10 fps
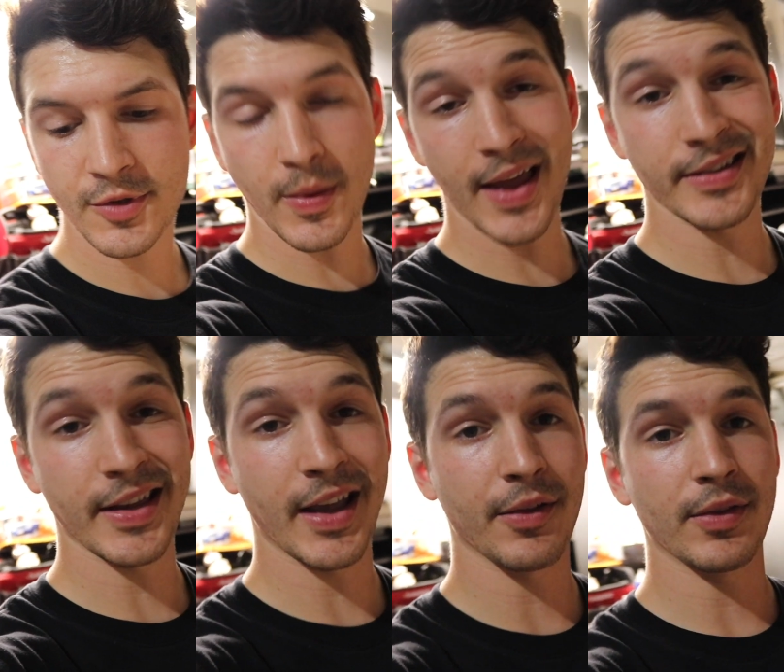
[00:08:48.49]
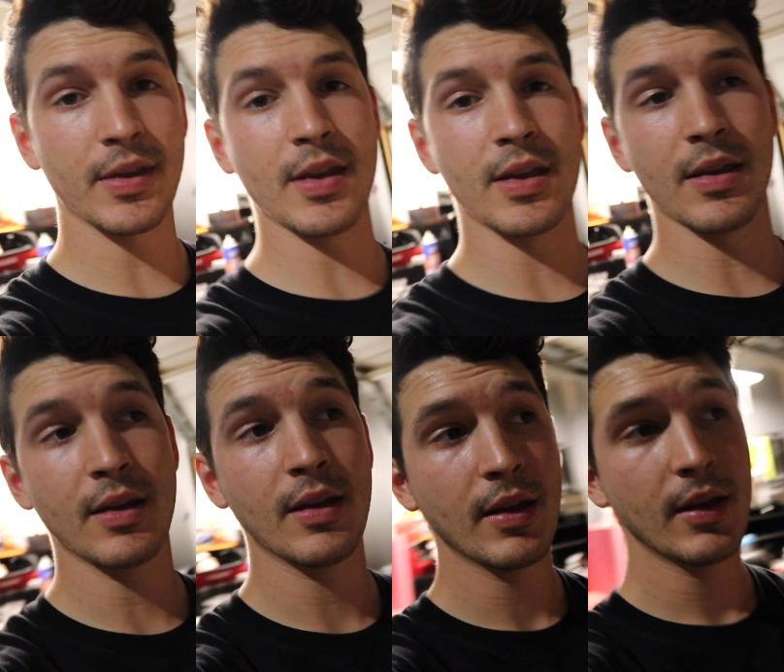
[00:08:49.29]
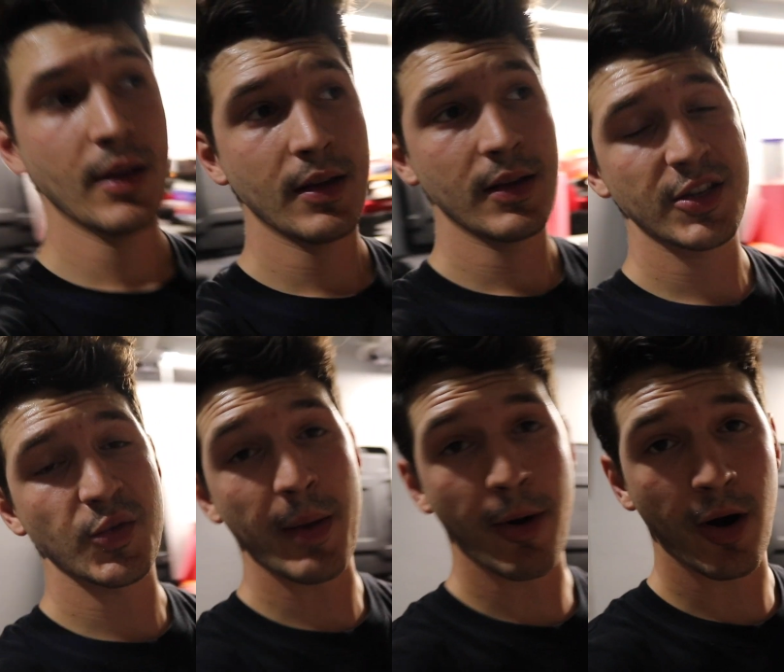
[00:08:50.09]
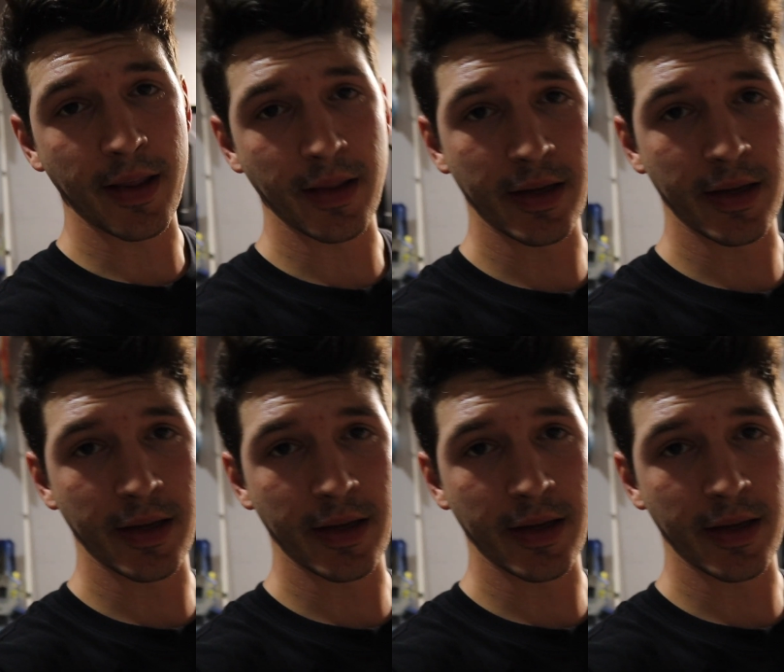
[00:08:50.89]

So we had to take out the sway bar end